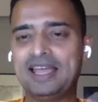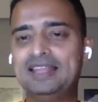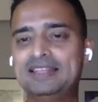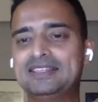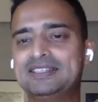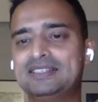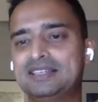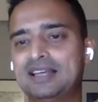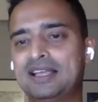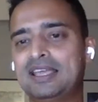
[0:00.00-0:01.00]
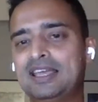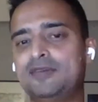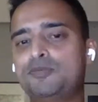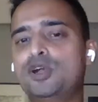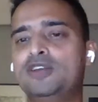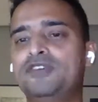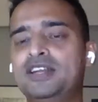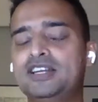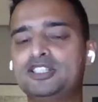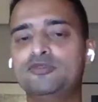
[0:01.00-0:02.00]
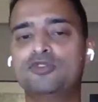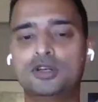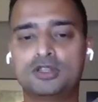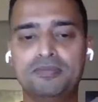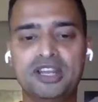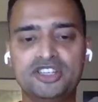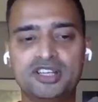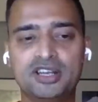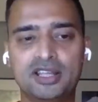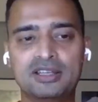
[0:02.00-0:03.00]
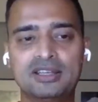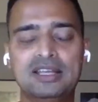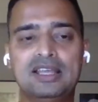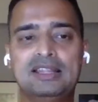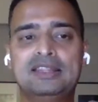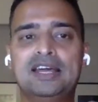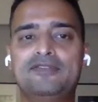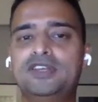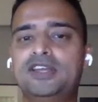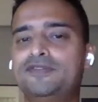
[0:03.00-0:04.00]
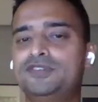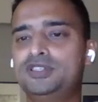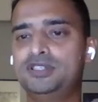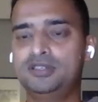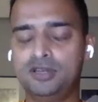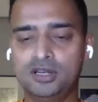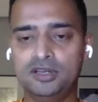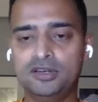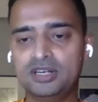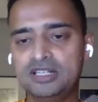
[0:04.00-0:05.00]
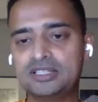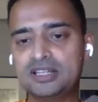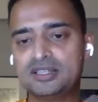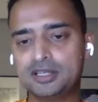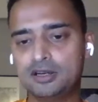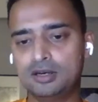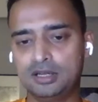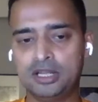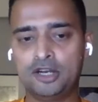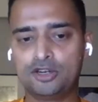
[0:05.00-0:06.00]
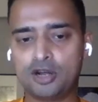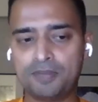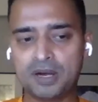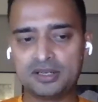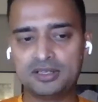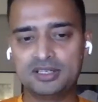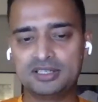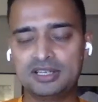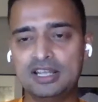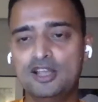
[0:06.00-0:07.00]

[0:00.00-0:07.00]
And this is, again, a point where it's worth mentioning that we have really, really sincere airdrop partners.